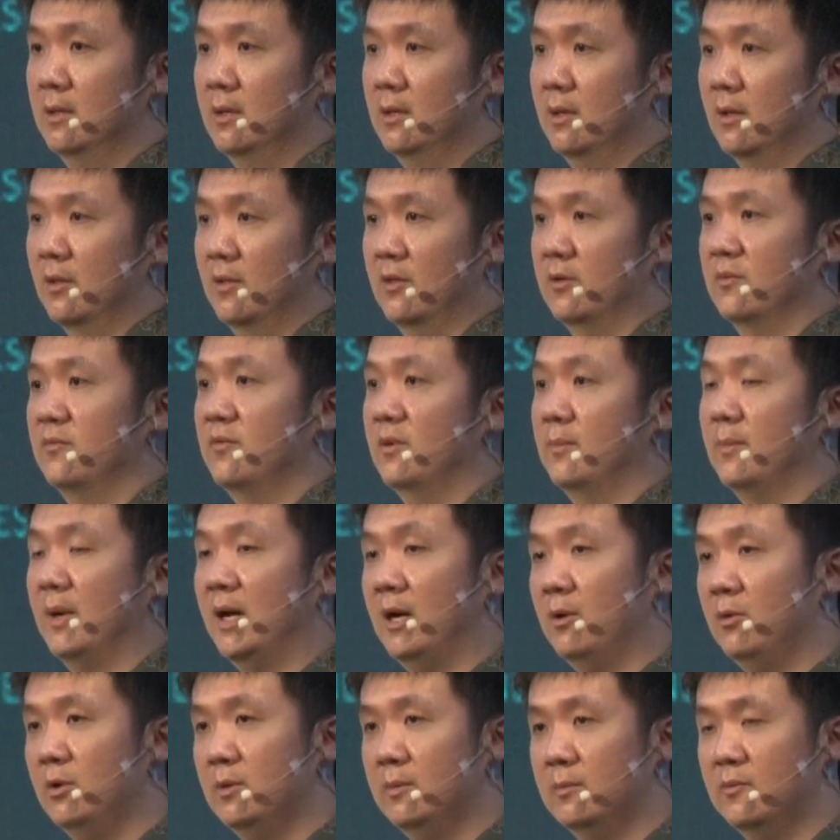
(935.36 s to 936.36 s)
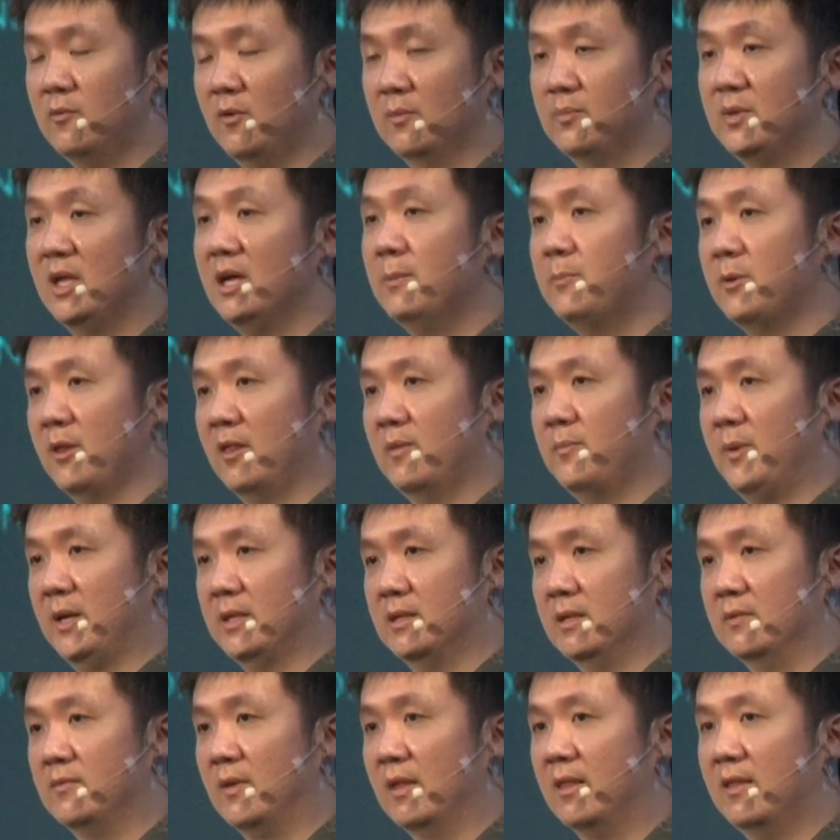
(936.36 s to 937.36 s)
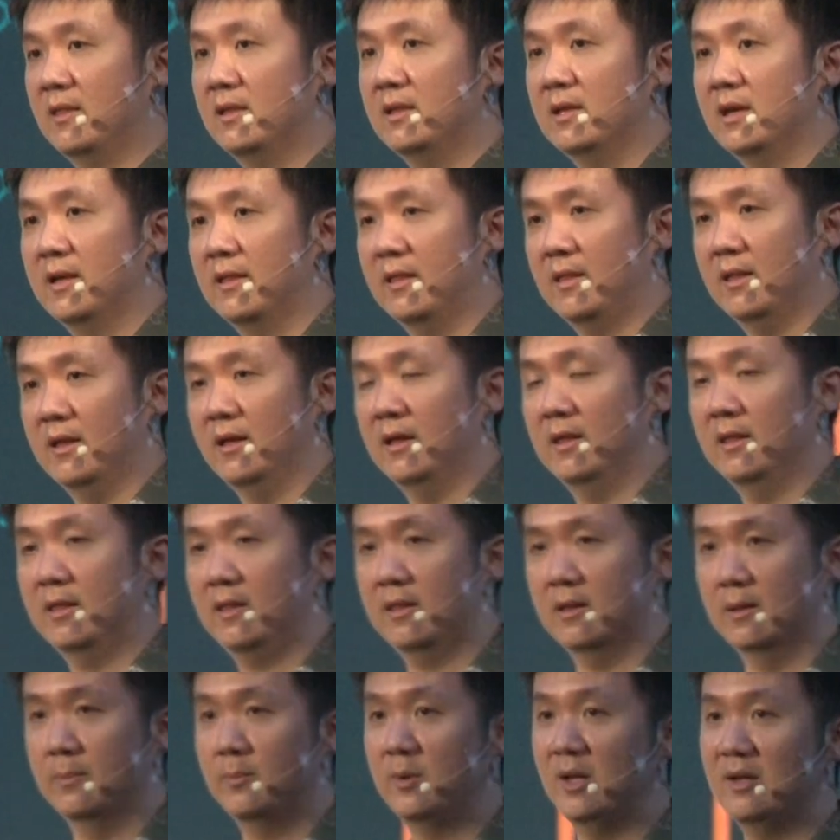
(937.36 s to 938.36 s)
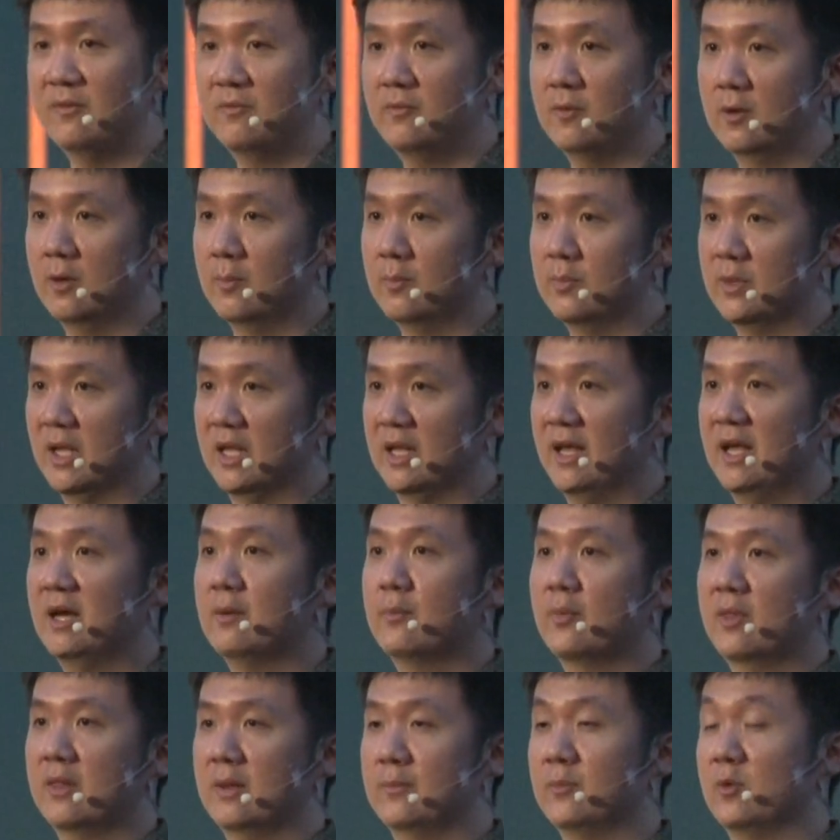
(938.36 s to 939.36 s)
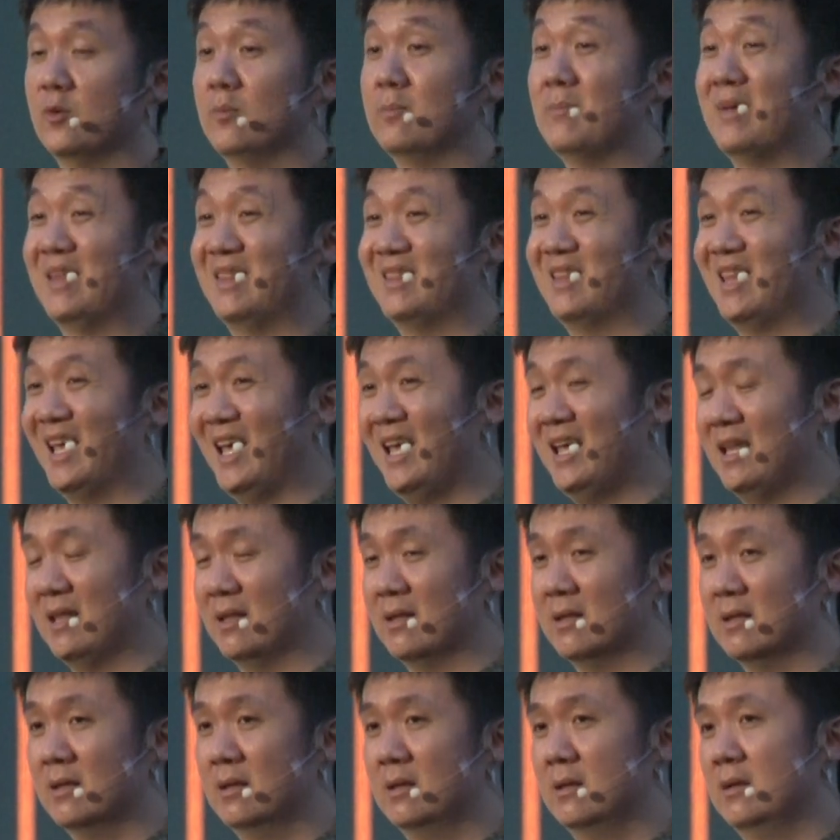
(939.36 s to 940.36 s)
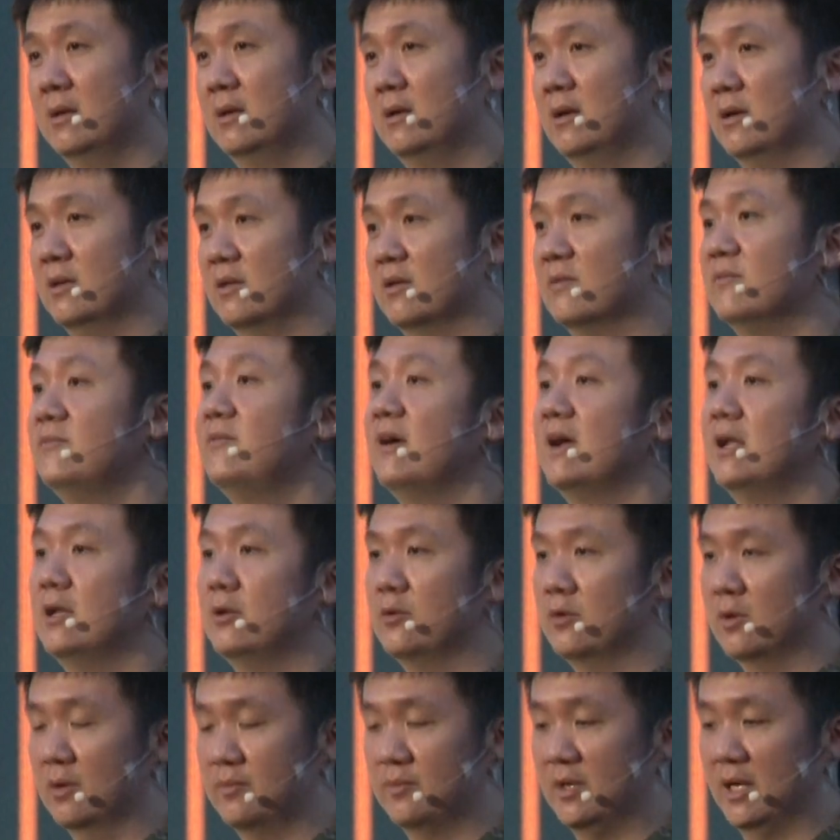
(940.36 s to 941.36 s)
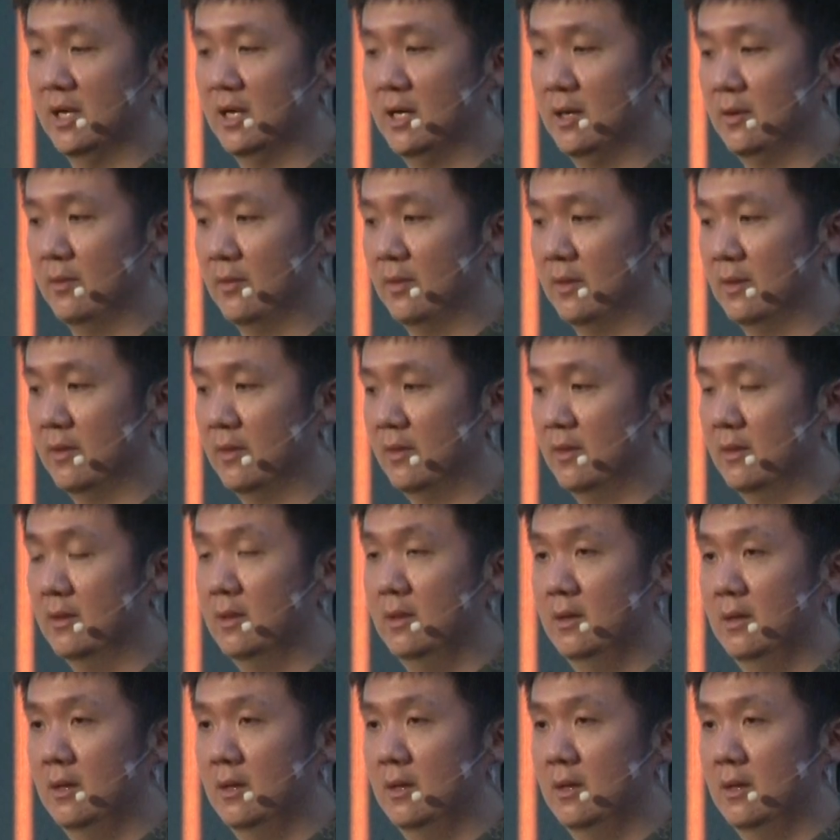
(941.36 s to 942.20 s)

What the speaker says: So from their perspective, they see us as a platform that helps them to maintain the value of their houses.